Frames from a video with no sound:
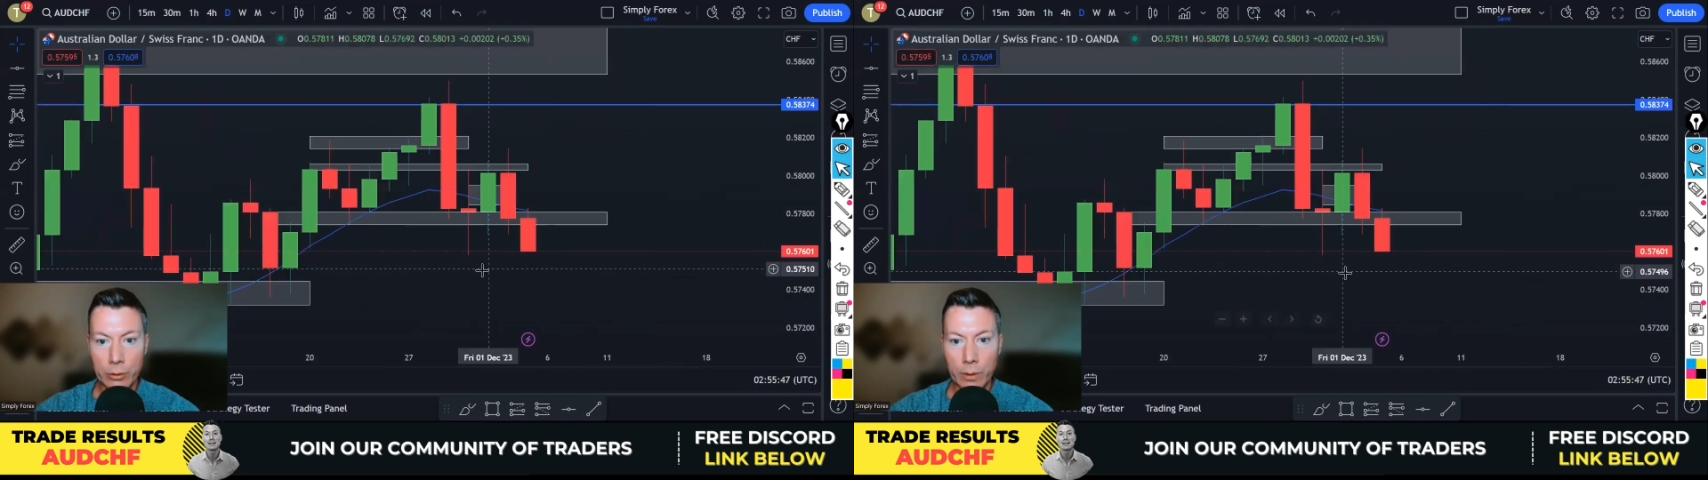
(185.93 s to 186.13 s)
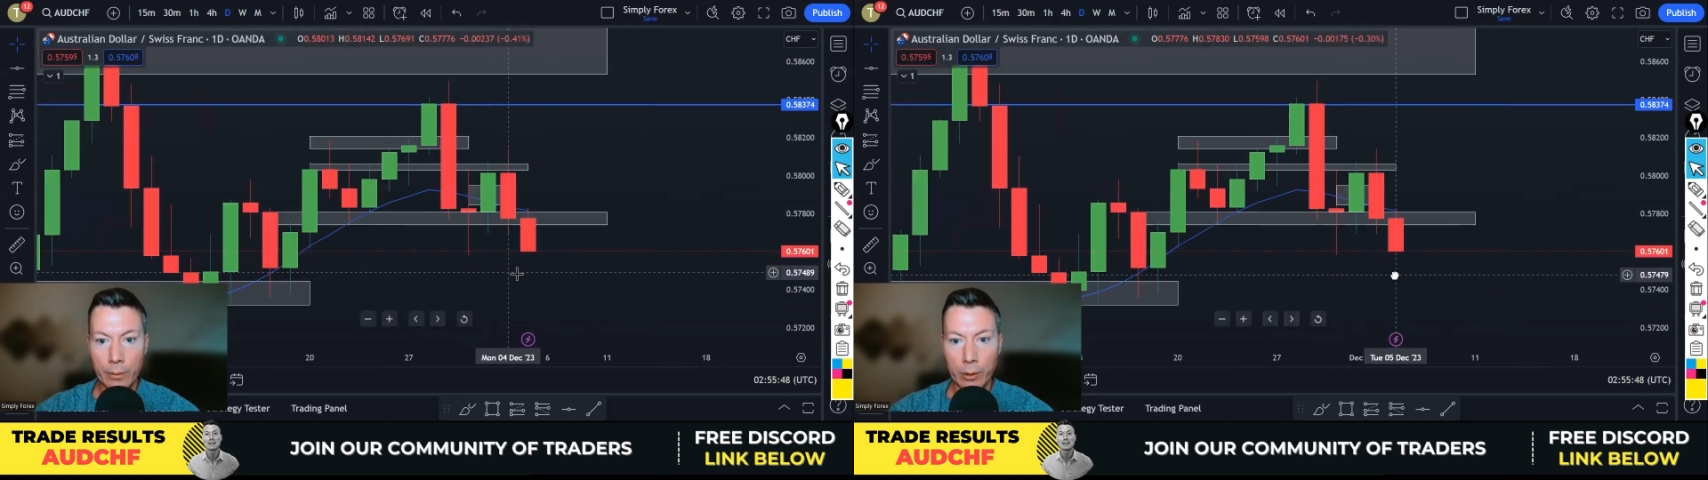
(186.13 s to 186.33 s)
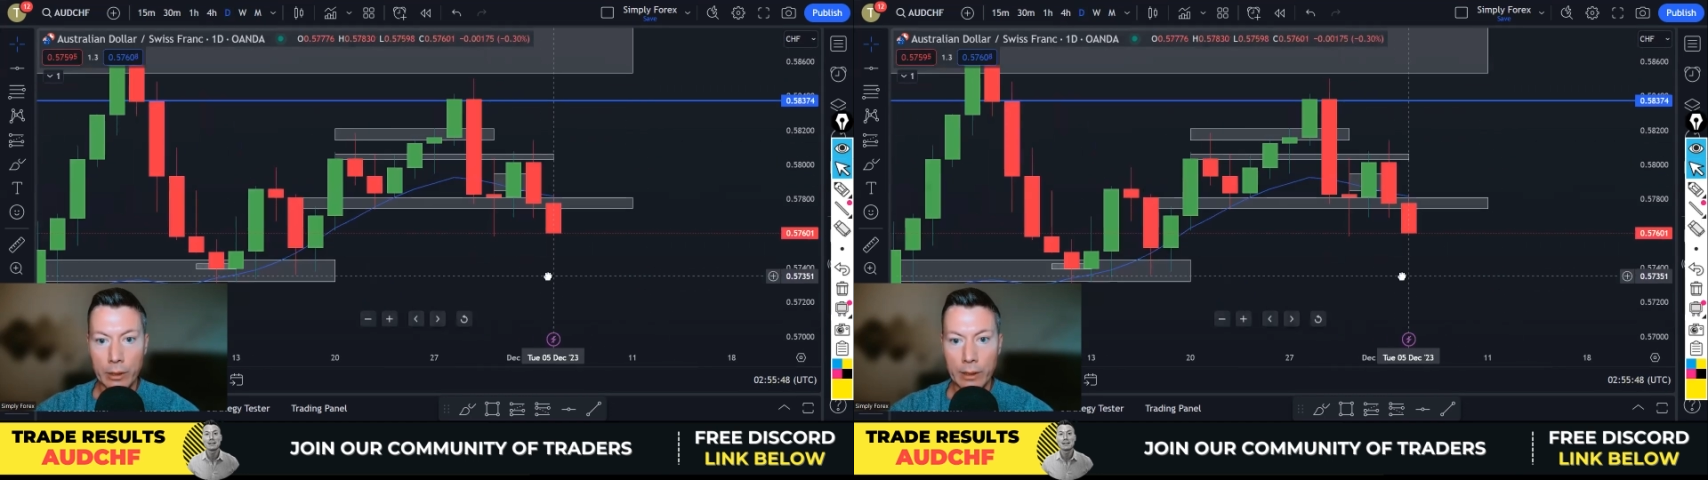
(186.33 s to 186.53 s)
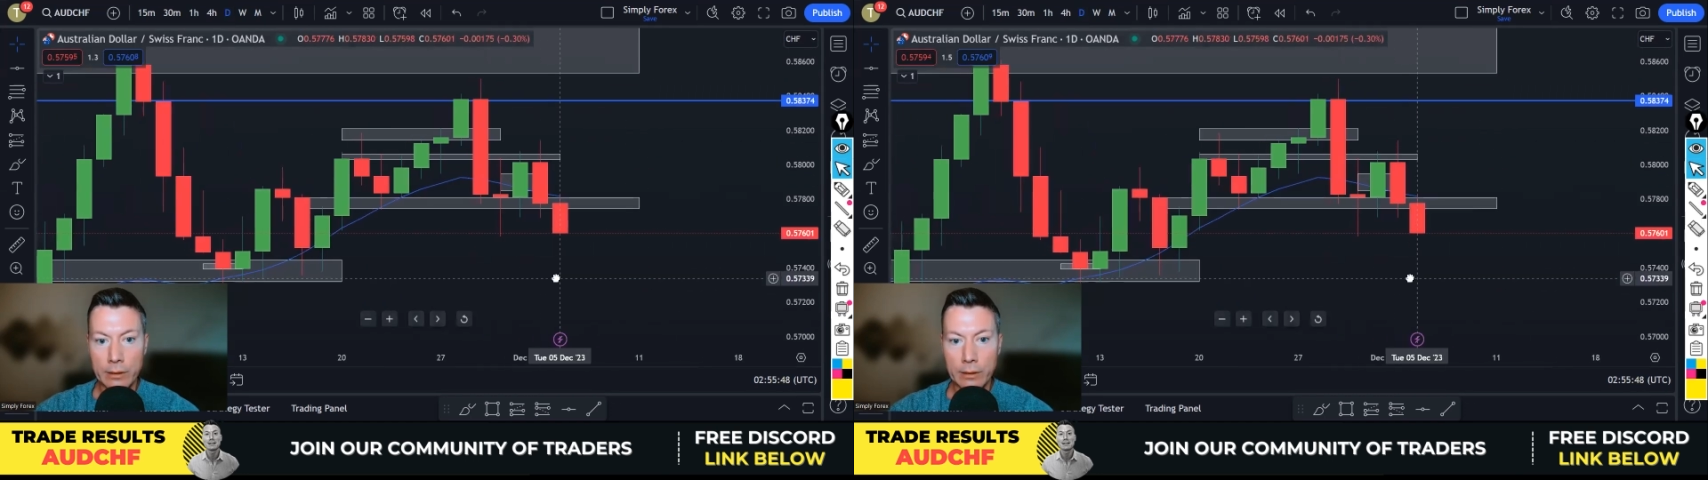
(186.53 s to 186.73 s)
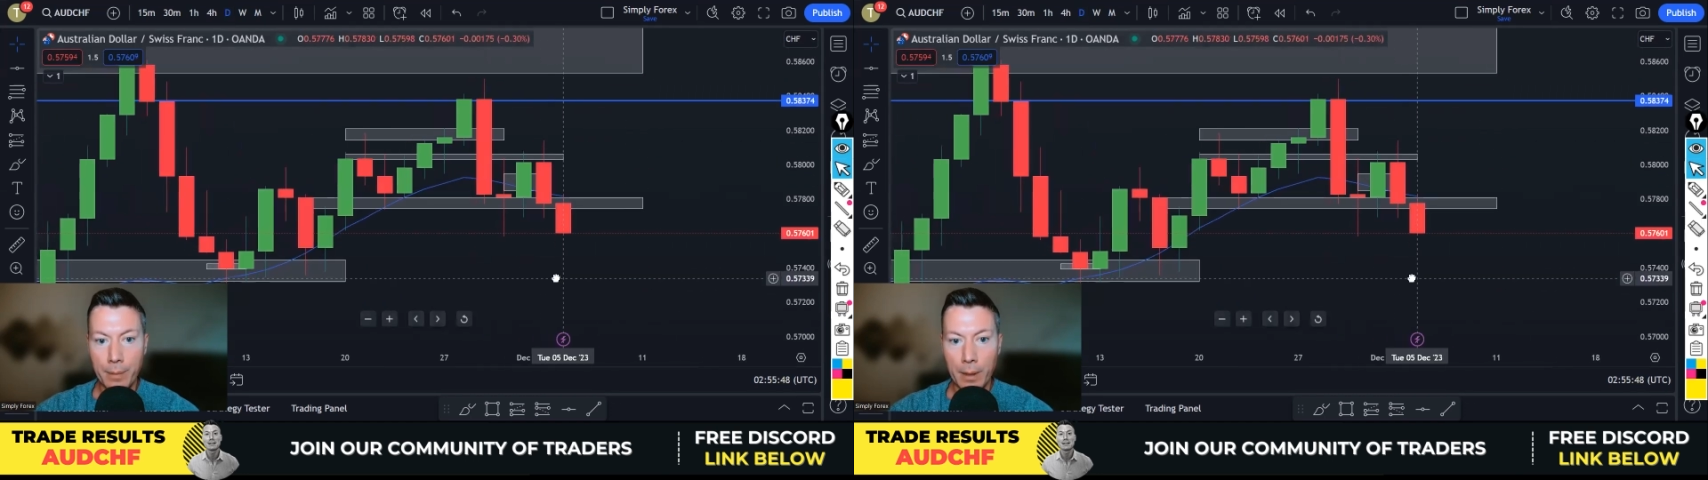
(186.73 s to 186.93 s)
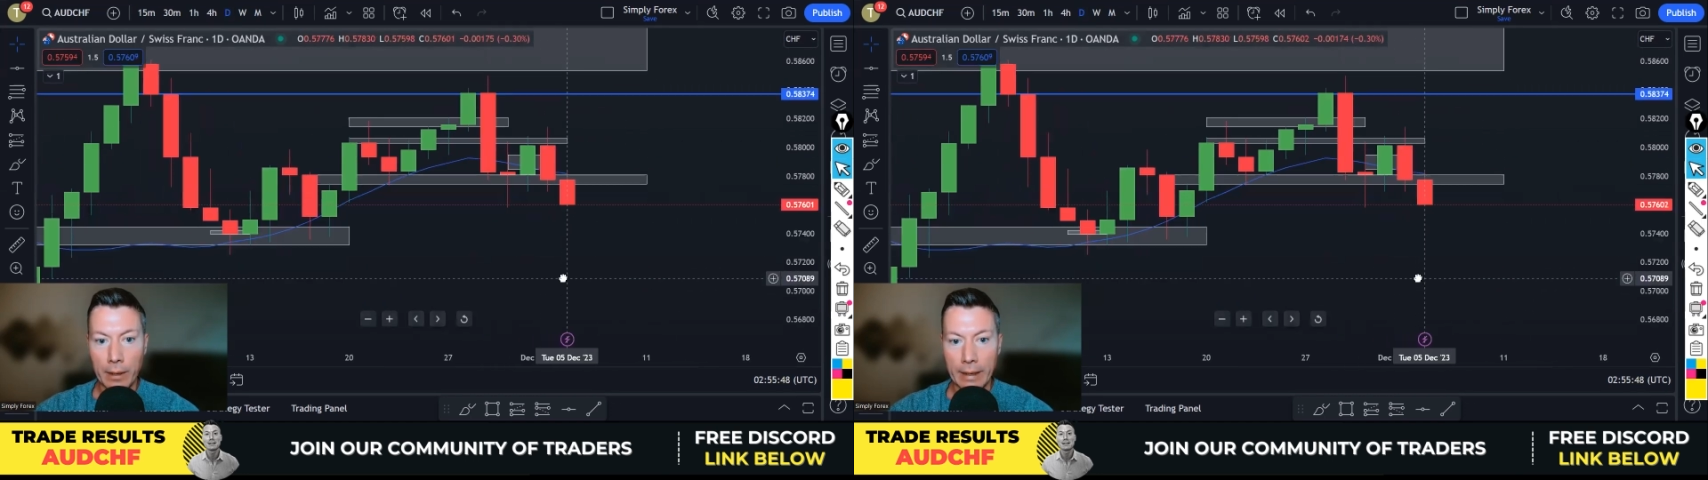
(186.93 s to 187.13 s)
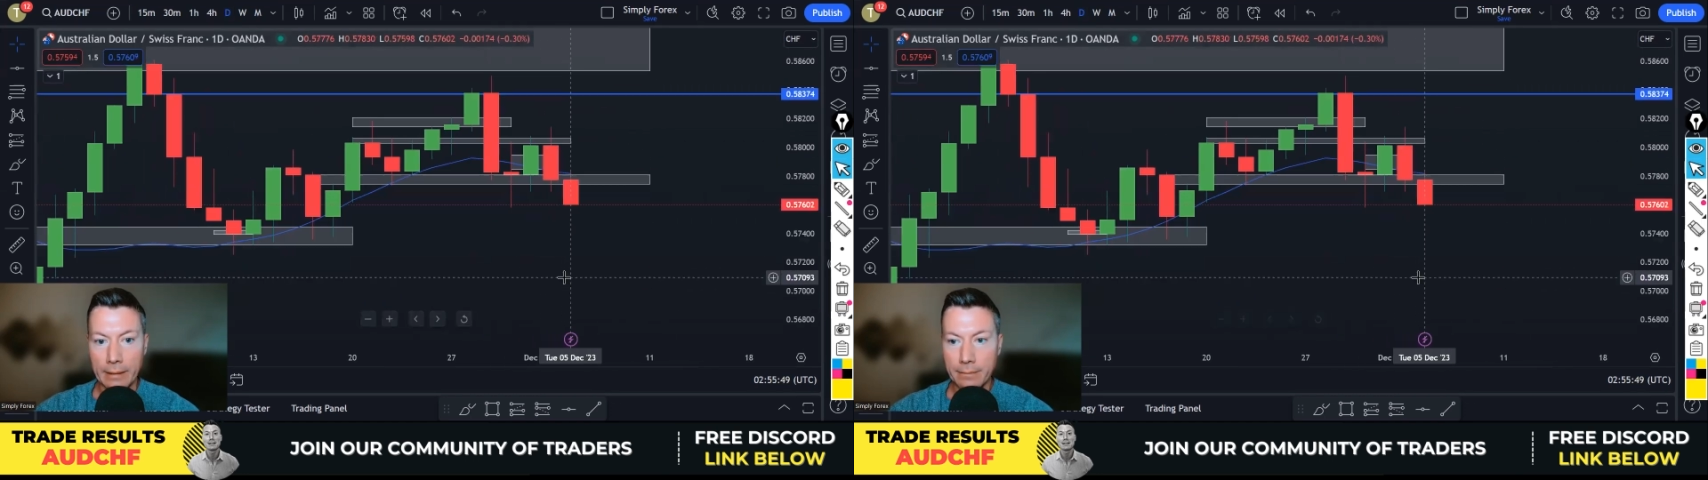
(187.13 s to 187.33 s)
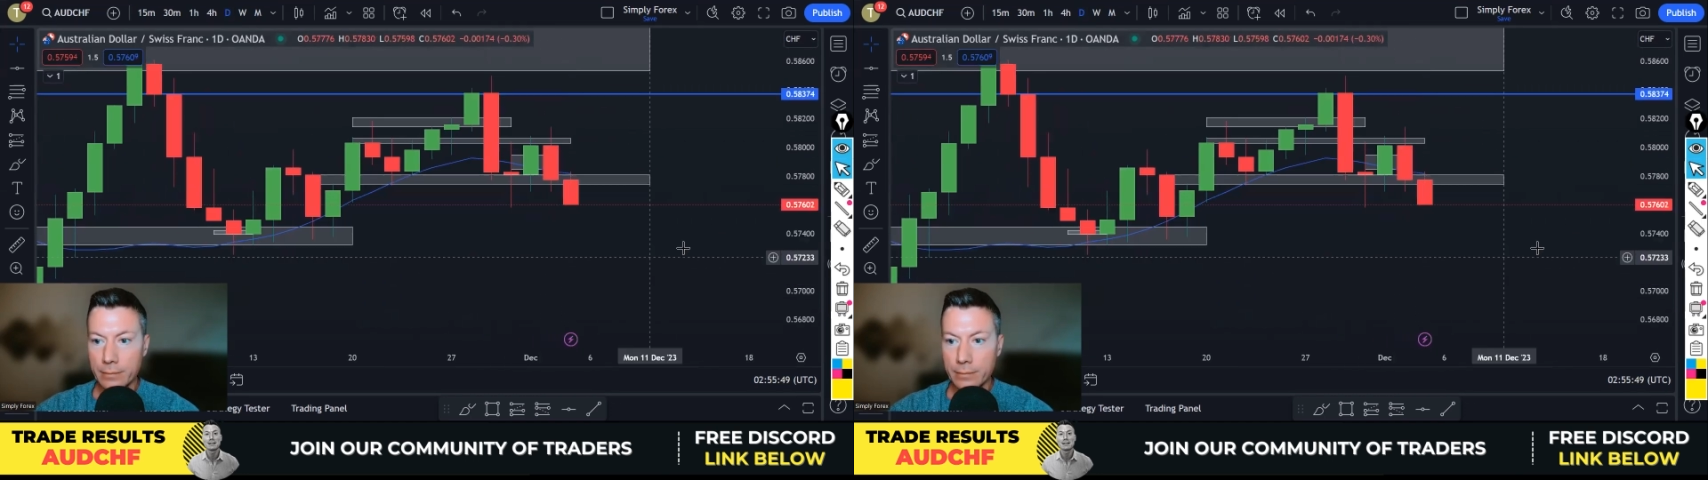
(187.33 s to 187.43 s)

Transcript: We were looking to buy it.